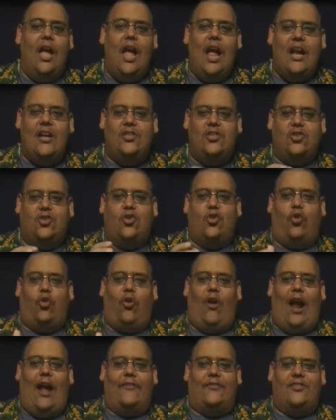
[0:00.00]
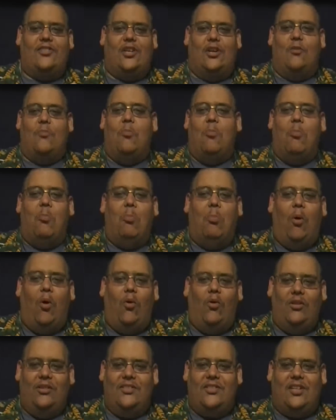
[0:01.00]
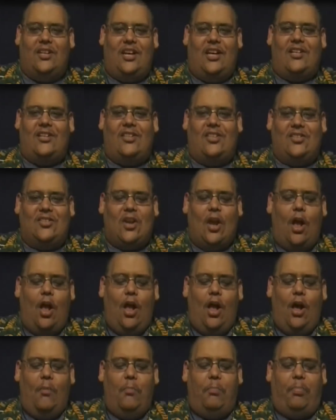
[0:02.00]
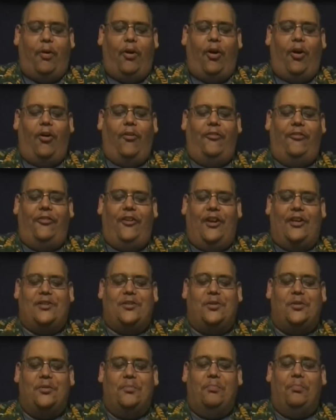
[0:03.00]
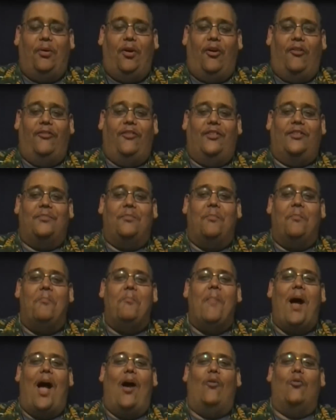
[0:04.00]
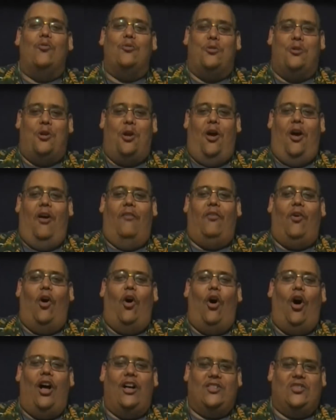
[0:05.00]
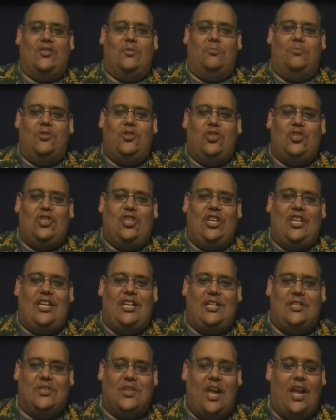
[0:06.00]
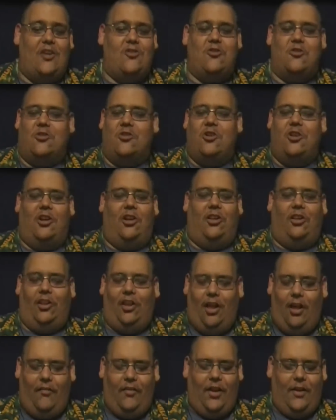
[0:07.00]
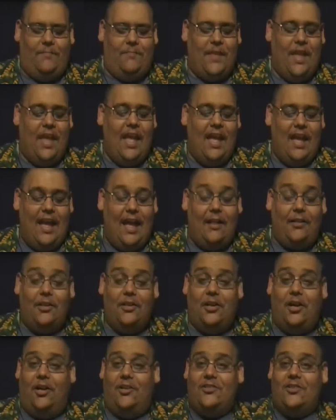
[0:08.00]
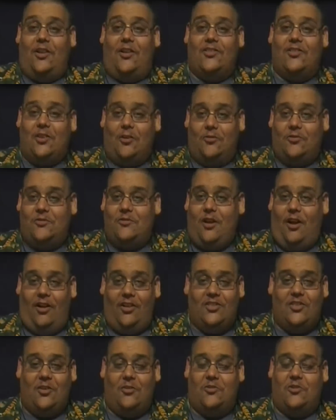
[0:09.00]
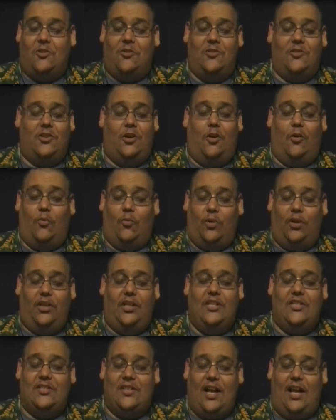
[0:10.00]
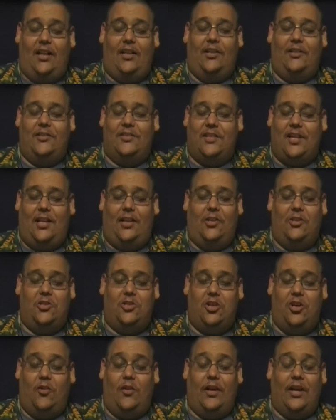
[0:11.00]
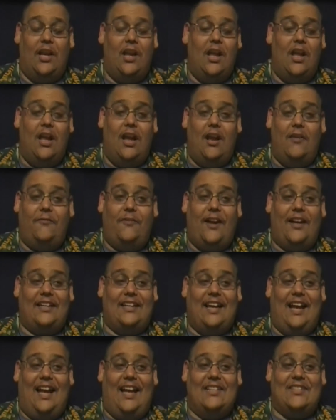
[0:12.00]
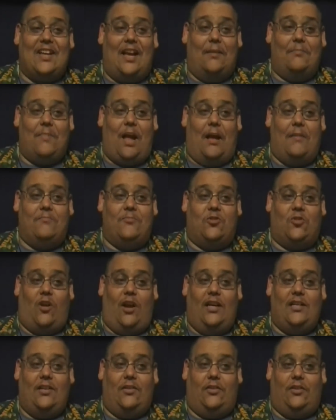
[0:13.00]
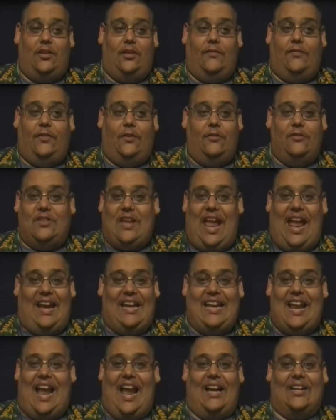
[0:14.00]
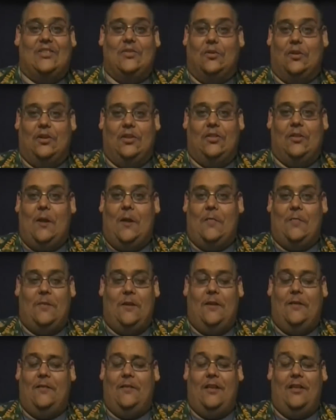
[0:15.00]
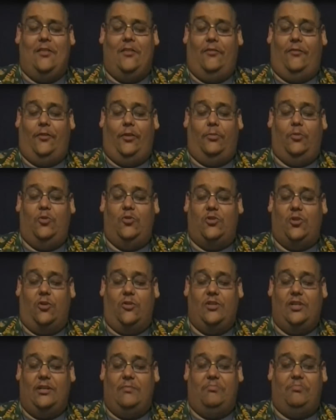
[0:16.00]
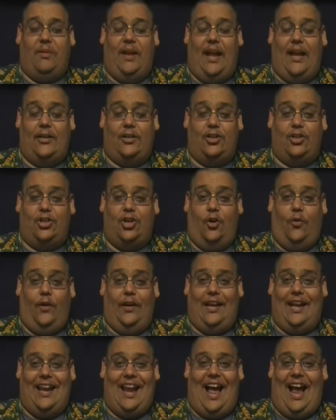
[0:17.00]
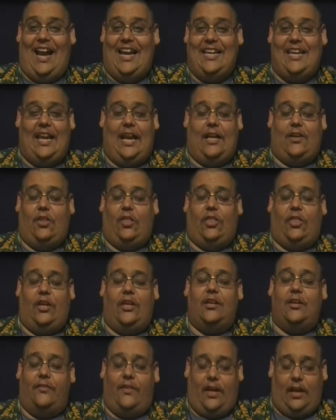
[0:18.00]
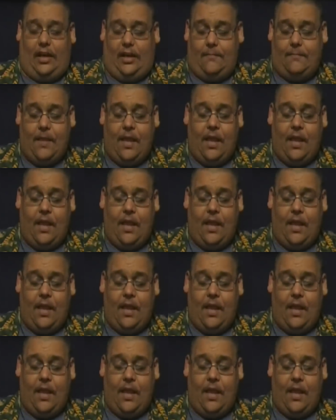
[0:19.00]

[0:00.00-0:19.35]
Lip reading: and just crafts it and molds it into this perfect, perfect mountain of awesome cheese, and you're gonna love it. Helen Hunt also turns in a really solid showing. In fact, guys, I'm trying to think if there's any actor in the film who turned in a bad showing, and I can't think of any.